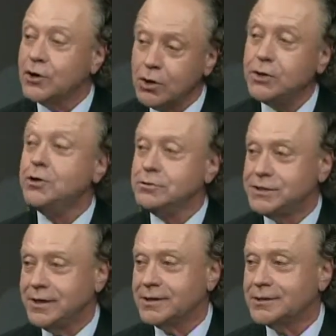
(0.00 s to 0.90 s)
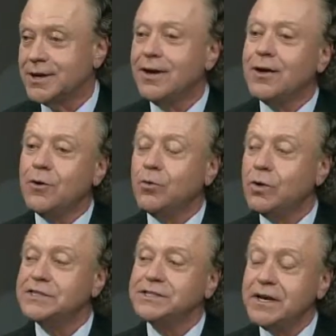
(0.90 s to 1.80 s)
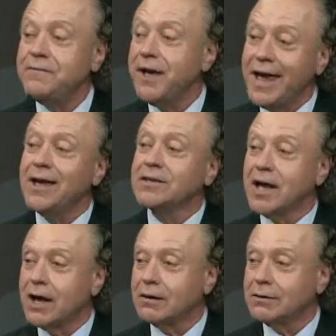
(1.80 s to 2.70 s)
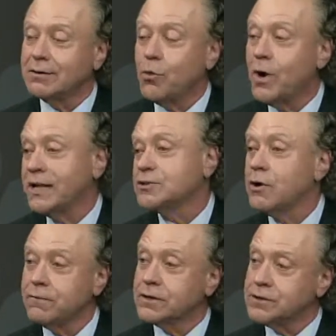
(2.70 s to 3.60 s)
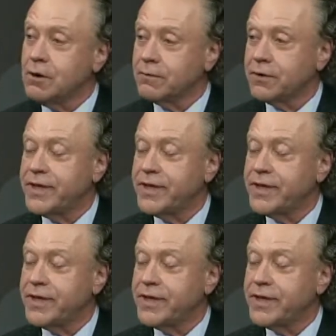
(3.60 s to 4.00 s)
The good news is, with Steve and Donald, when it's over, it's over.